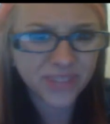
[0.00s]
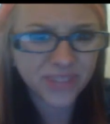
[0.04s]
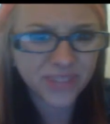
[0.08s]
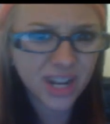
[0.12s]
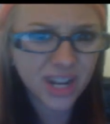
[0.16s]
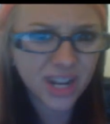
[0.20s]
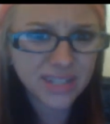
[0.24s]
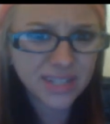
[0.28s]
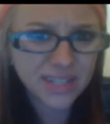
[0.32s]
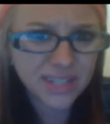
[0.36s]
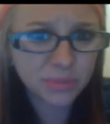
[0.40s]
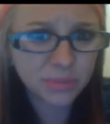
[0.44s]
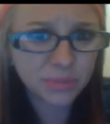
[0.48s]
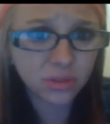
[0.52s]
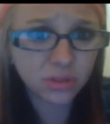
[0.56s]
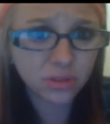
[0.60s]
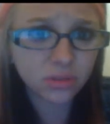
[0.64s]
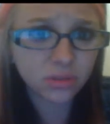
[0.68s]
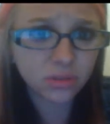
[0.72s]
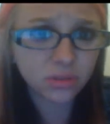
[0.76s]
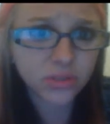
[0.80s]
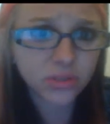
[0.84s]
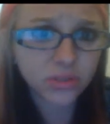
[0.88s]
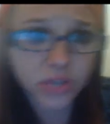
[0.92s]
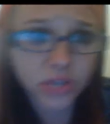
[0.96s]

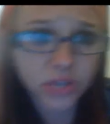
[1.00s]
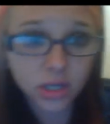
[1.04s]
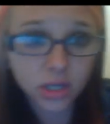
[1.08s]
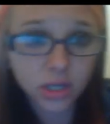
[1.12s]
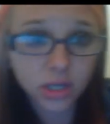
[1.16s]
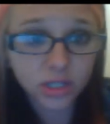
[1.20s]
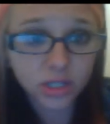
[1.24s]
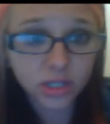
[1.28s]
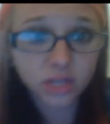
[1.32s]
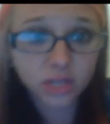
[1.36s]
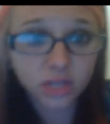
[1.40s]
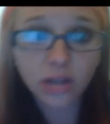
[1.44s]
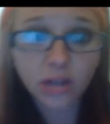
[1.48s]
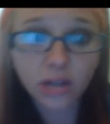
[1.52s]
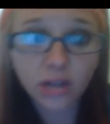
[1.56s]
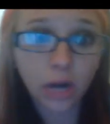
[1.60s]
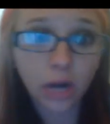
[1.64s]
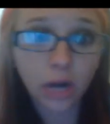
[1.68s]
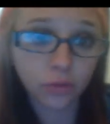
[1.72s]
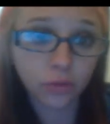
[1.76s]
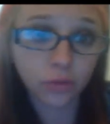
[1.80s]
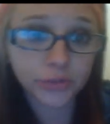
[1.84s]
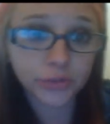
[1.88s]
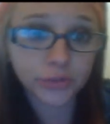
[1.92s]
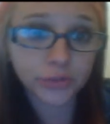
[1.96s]
Hospital, Stockton,
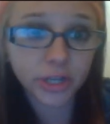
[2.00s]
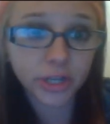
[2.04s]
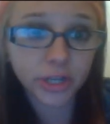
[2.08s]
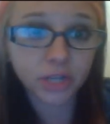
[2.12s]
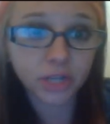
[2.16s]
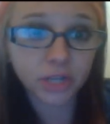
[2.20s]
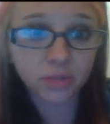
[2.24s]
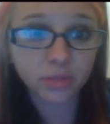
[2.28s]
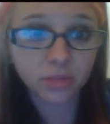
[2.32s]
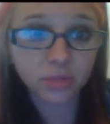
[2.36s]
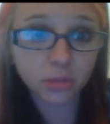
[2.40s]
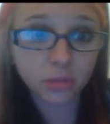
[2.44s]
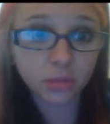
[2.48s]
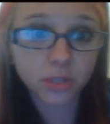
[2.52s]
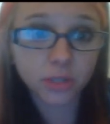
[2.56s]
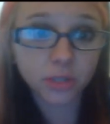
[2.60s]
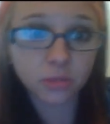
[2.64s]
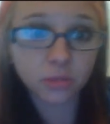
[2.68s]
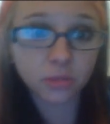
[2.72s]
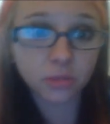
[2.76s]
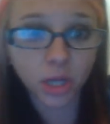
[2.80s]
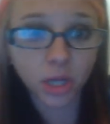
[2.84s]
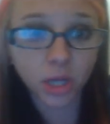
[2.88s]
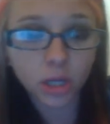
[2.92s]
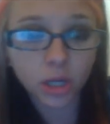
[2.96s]
California, blah,
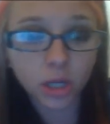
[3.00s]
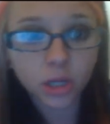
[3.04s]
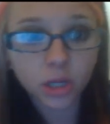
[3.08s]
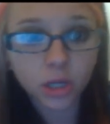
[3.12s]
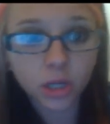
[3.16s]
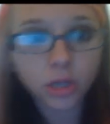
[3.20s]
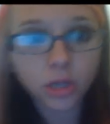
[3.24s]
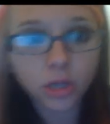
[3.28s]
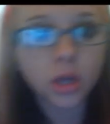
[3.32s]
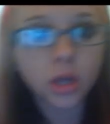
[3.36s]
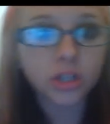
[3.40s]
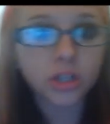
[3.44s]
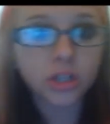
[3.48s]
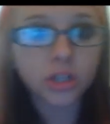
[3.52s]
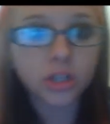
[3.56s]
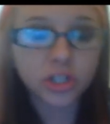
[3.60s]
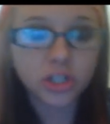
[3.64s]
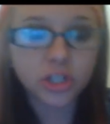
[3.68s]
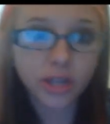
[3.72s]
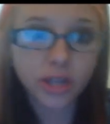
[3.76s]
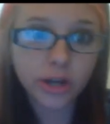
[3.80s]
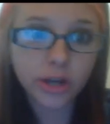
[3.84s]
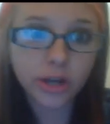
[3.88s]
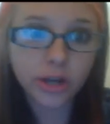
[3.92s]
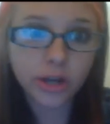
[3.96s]
blah, blah.
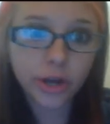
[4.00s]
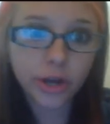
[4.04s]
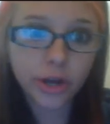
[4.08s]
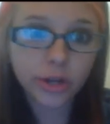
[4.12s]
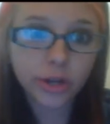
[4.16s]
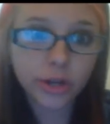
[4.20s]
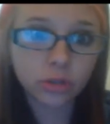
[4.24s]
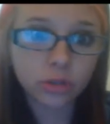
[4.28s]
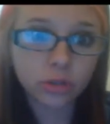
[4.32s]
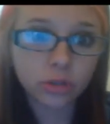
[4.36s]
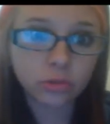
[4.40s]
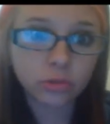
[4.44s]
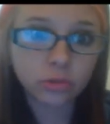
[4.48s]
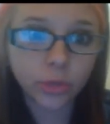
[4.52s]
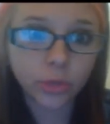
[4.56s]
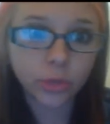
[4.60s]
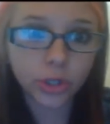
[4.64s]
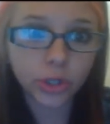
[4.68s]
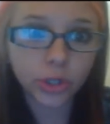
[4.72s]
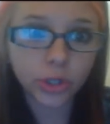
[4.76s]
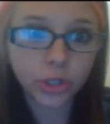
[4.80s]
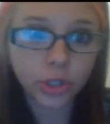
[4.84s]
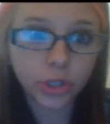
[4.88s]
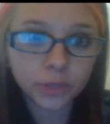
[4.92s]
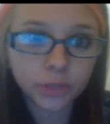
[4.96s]
She's like, oh,
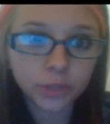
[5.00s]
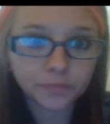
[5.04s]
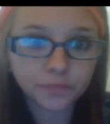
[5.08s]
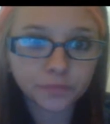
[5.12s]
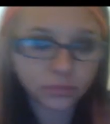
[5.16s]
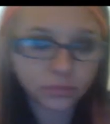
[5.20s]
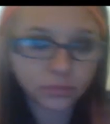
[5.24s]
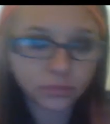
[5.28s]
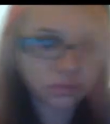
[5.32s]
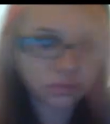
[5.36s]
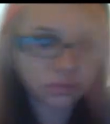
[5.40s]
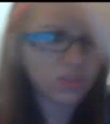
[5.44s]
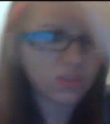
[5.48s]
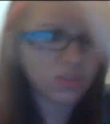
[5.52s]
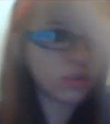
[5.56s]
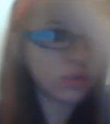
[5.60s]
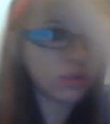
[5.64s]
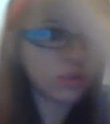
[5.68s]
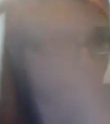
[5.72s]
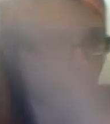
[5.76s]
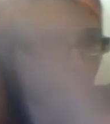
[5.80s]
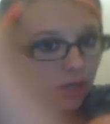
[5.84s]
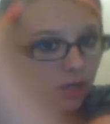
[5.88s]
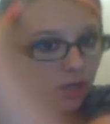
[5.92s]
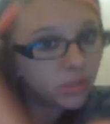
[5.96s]
well,
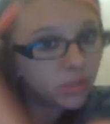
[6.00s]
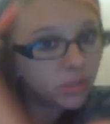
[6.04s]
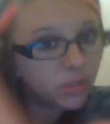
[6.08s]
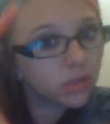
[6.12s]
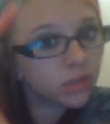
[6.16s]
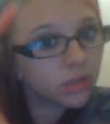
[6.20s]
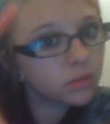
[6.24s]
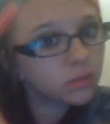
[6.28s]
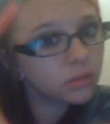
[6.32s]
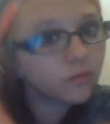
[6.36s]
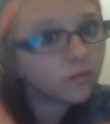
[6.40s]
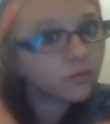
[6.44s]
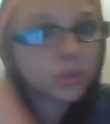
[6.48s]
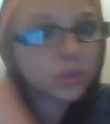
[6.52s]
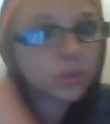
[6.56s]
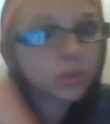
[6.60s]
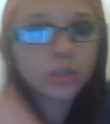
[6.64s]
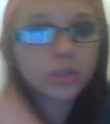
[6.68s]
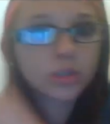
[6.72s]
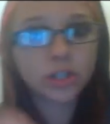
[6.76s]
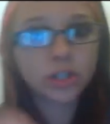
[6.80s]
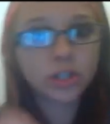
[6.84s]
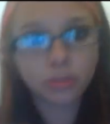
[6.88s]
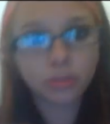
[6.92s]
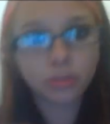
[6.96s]
when you come in
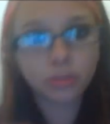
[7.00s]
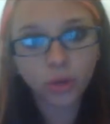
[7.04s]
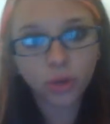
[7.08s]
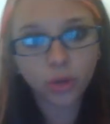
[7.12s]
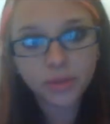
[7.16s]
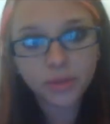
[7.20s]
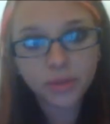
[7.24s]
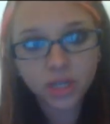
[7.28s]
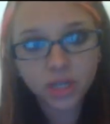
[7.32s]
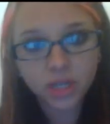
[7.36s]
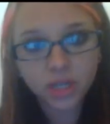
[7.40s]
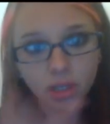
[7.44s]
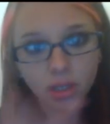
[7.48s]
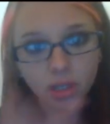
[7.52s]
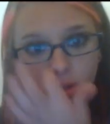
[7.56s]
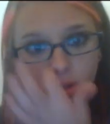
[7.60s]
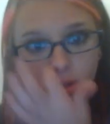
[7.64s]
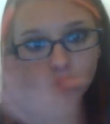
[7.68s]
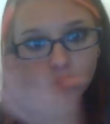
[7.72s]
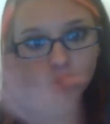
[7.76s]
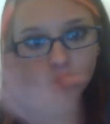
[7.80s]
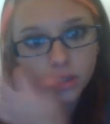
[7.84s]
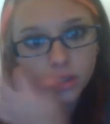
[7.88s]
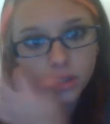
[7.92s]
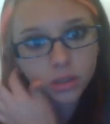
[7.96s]
to your appointment
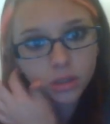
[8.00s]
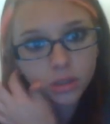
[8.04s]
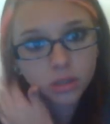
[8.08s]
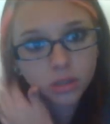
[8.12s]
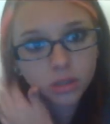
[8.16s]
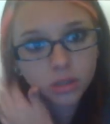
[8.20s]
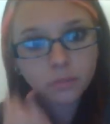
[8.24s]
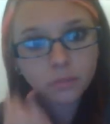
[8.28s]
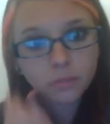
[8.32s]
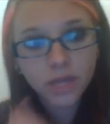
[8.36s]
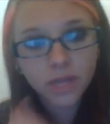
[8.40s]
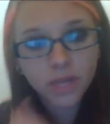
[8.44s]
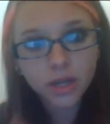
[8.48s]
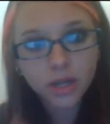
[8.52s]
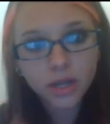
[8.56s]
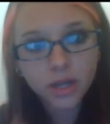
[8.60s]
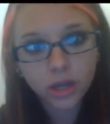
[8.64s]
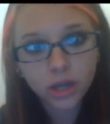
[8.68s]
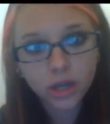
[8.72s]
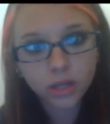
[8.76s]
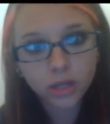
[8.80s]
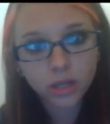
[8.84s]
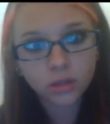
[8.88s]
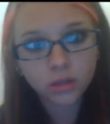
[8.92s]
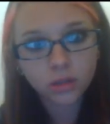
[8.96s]
on May
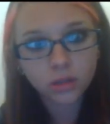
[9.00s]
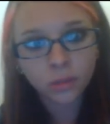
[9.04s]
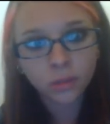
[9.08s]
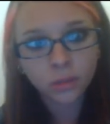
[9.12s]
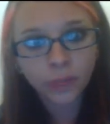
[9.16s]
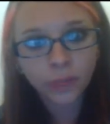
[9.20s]
9th,